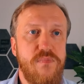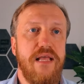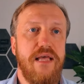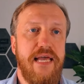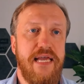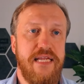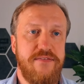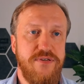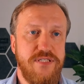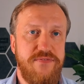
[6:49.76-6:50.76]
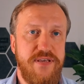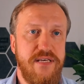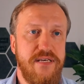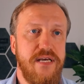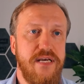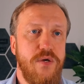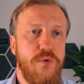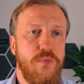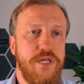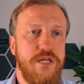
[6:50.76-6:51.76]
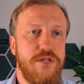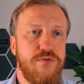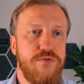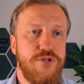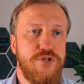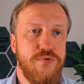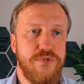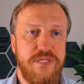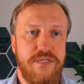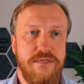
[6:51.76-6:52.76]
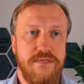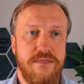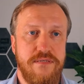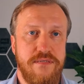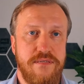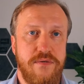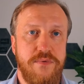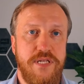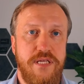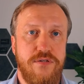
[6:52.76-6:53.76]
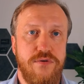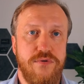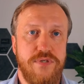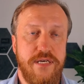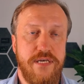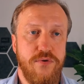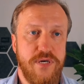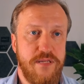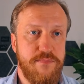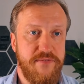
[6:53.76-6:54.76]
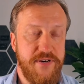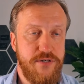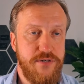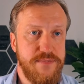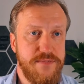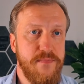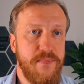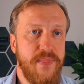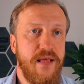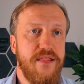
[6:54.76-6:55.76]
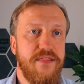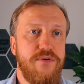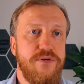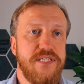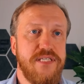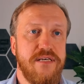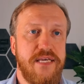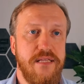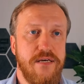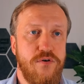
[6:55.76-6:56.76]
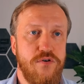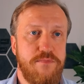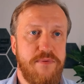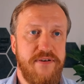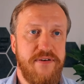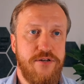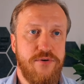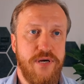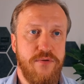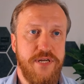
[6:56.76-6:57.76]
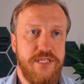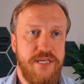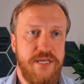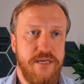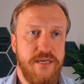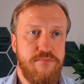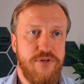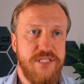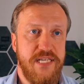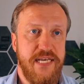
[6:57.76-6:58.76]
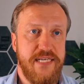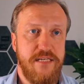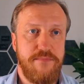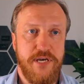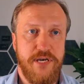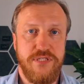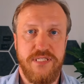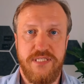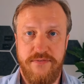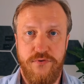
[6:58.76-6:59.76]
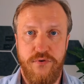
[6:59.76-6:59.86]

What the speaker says: And first thing, we need to choose, we need to take a look at the providers. There is a kilocode provider already pre-selected because it's a default